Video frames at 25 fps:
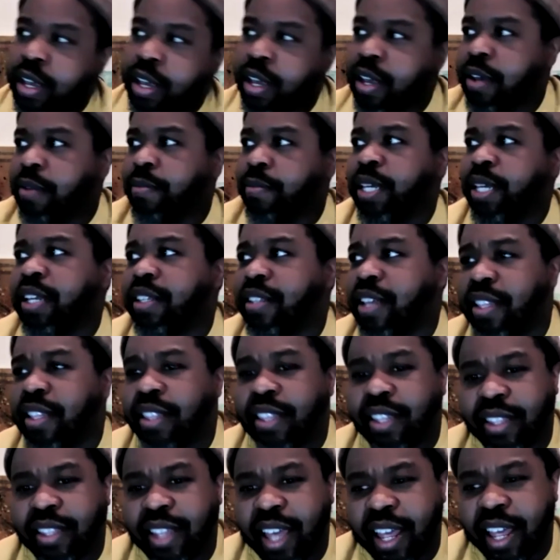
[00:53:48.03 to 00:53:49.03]
because I
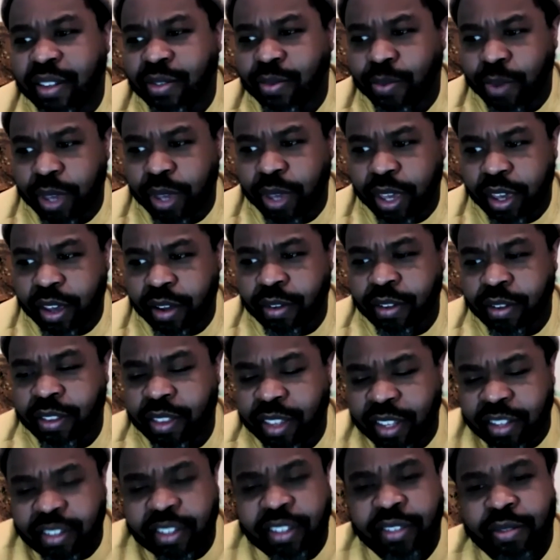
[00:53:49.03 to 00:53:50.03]
think that is where
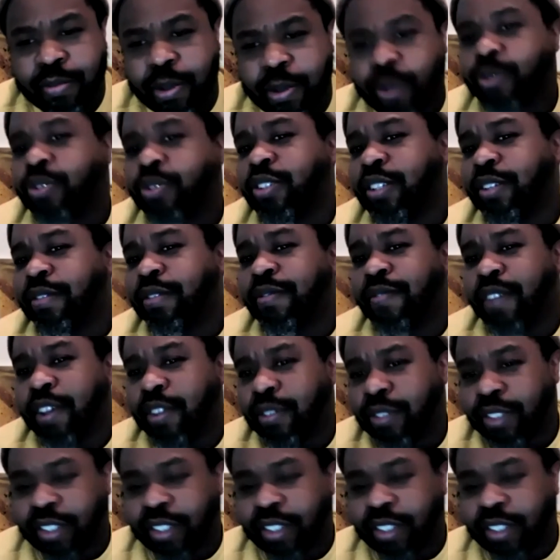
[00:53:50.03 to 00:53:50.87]
this is mostly felt.